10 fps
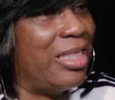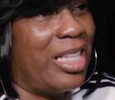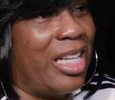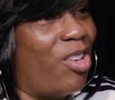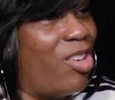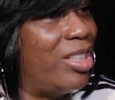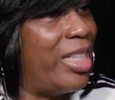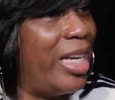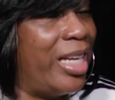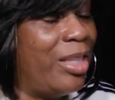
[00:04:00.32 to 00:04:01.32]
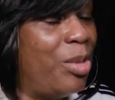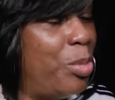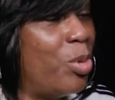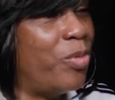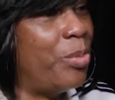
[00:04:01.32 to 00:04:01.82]
sunny all day, the
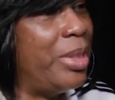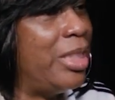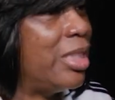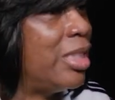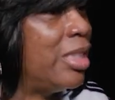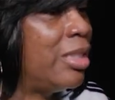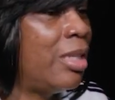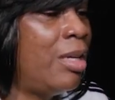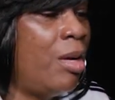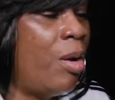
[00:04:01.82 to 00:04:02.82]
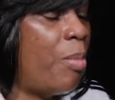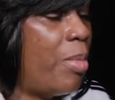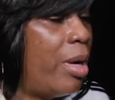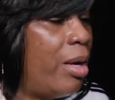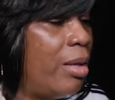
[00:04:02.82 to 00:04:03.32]
beautiful beaches.
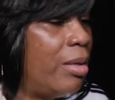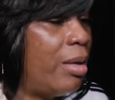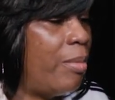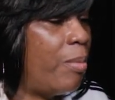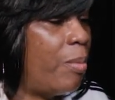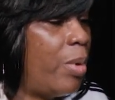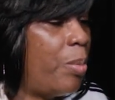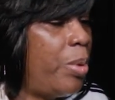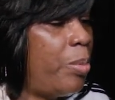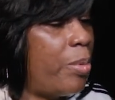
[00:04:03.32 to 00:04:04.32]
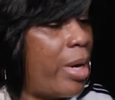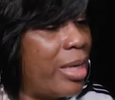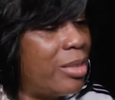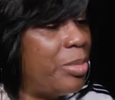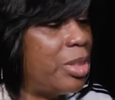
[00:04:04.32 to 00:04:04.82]
But when people
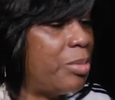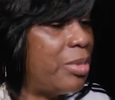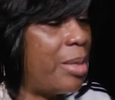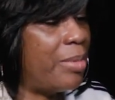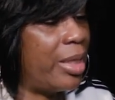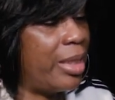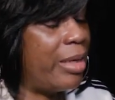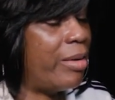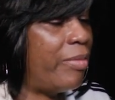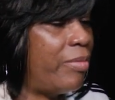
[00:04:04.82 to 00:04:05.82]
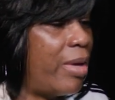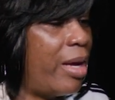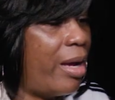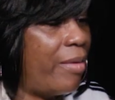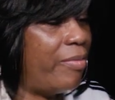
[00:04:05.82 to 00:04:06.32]
ask me sometime, now, I
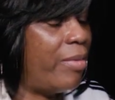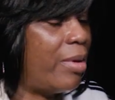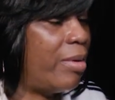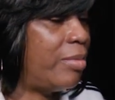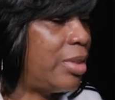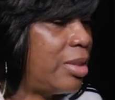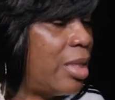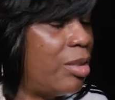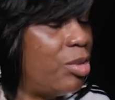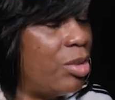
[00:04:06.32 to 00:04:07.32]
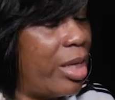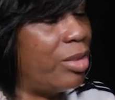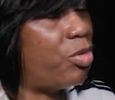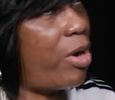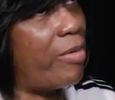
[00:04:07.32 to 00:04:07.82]
have, since I done
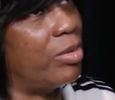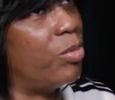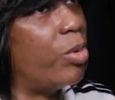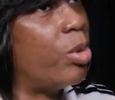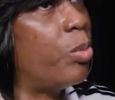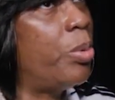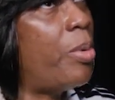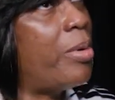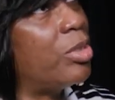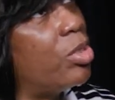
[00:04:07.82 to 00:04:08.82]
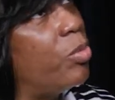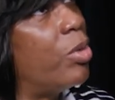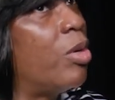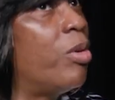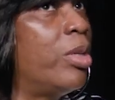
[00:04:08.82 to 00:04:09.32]
traveled the world, people always go, you
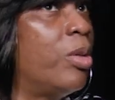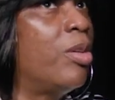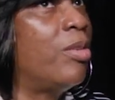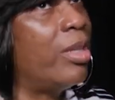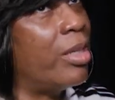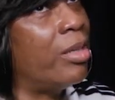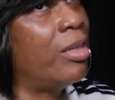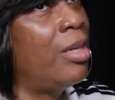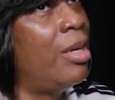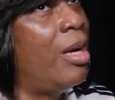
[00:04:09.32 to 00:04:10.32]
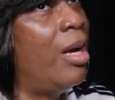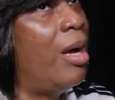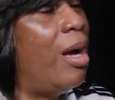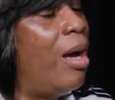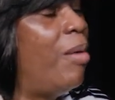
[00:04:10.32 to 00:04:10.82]
want to go here, go there.
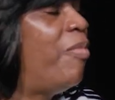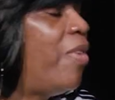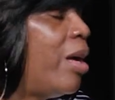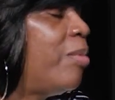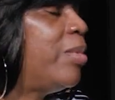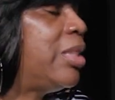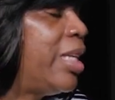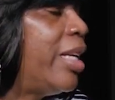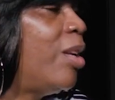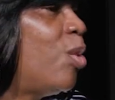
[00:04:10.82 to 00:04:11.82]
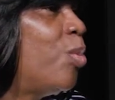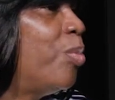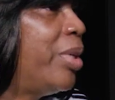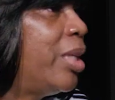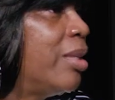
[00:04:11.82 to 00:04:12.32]
I'm fine with staying
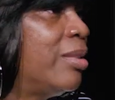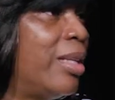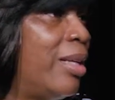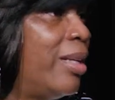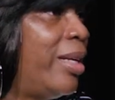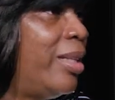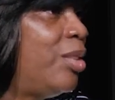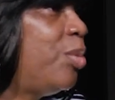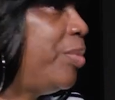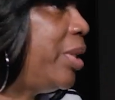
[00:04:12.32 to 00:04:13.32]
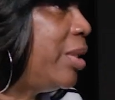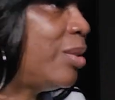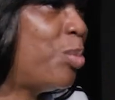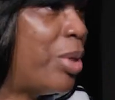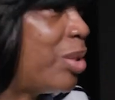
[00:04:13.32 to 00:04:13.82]
home because LA to me is
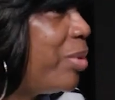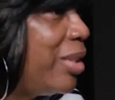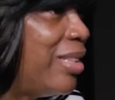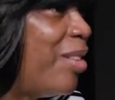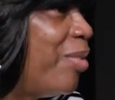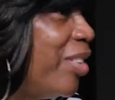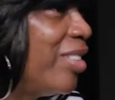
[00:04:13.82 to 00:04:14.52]
the best place ever.